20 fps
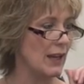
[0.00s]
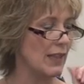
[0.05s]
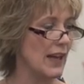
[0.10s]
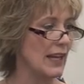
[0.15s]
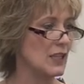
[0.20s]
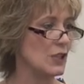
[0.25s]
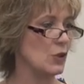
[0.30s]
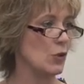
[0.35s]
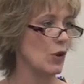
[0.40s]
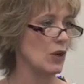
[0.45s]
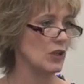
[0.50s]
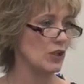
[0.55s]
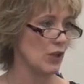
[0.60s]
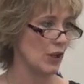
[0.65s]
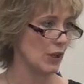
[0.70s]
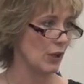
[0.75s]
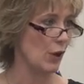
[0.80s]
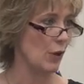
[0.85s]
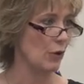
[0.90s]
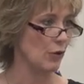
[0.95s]
that sword is
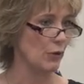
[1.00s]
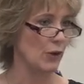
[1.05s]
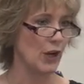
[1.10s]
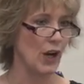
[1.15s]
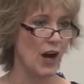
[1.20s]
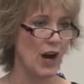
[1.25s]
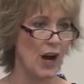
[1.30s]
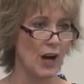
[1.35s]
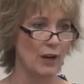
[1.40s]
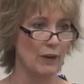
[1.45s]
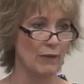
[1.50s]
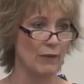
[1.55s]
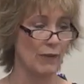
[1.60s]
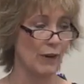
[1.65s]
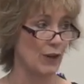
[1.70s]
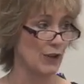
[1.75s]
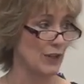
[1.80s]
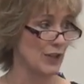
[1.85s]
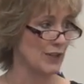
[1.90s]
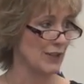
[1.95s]
going to go through your heart
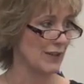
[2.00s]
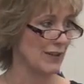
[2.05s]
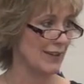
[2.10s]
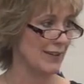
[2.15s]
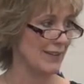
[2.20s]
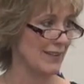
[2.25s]
first.